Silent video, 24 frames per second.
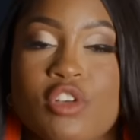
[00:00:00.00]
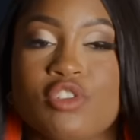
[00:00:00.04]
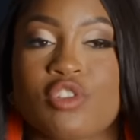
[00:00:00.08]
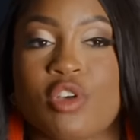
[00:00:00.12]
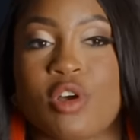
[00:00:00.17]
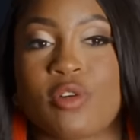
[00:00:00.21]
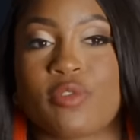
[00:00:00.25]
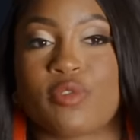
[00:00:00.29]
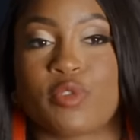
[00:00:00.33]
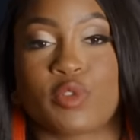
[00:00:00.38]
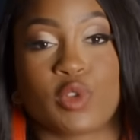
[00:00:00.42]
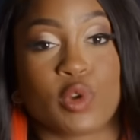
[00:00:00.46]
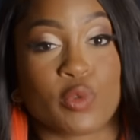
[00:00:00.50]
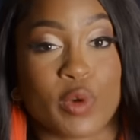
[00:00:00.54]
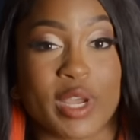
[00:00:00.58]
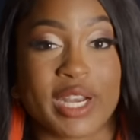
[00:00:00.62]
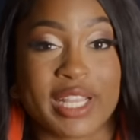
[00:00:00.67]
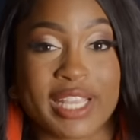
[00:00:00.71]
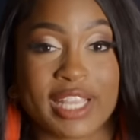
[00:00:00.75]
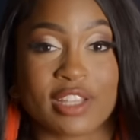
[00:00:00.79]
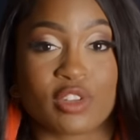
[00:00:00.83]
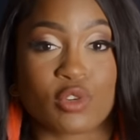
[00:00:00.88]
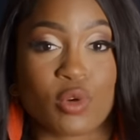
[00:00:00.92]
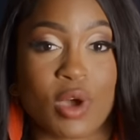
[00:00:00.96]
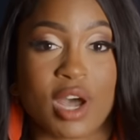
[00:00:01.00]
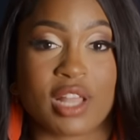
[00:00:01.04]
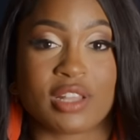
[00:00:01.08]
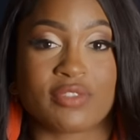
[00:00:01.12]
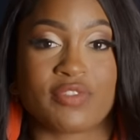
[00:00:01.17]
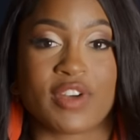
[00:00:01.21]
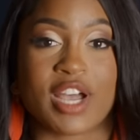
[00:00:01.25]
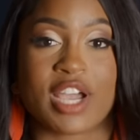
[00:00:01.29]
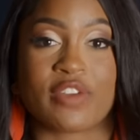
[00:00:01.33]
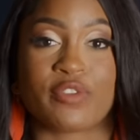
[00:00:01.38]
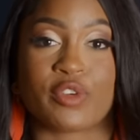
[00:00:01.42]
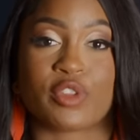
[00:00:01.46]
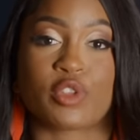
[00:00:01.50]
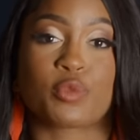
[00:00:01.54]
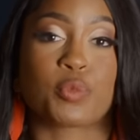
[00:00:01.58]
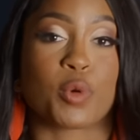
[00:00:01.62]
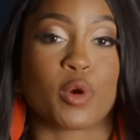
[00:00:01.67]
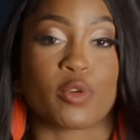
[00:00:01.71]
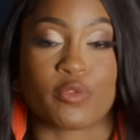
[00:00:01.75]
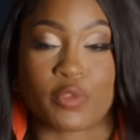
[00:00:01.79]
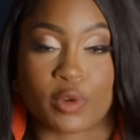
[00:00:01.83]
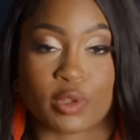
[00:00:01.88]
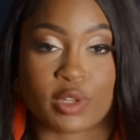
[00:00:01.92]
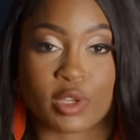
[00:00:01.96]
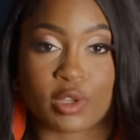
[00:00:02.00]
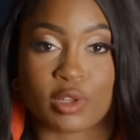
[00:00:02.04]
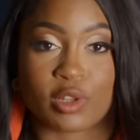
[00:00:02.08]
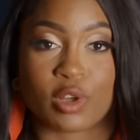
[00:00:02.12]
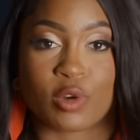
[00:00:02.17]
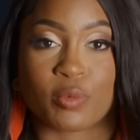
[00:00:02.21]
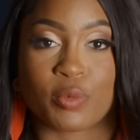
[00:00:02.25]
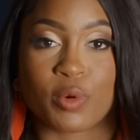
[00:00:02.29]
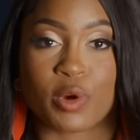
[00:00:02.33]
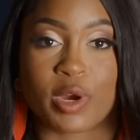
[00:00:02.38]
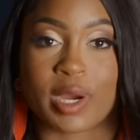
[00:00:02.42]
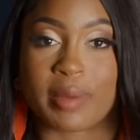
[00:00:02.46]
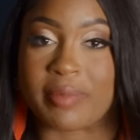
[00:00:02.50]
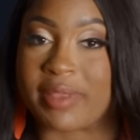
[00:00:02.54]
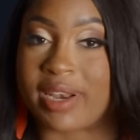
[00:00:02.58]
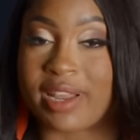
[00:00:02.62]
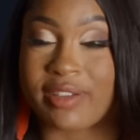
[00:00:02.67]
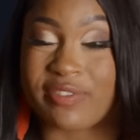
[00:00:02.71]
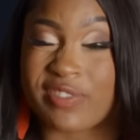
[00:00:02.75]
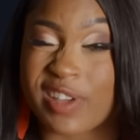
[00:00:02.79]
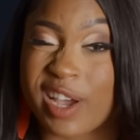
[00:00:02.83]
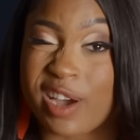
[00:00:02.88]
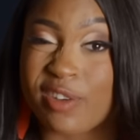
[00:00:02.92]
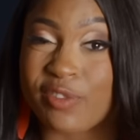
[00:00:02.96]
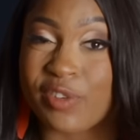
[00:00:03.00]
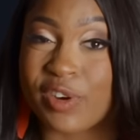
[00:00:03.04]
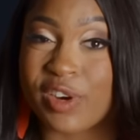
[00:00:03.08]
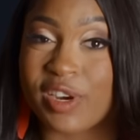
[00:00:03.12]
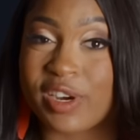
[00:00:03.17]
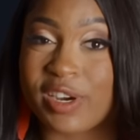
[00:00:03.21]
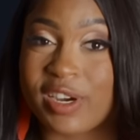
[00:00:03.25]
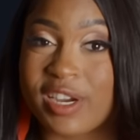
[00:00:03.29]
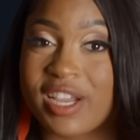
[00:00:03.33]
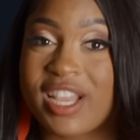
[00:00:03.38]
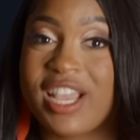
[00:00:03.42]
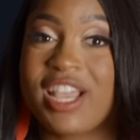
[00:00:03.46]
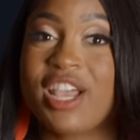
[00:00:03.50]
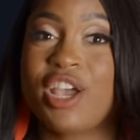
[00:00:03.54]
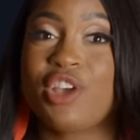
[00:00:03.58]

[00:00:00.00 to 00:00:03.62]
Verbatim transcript: So if Loretta gets qualified for this portfolio loan program that I found for her,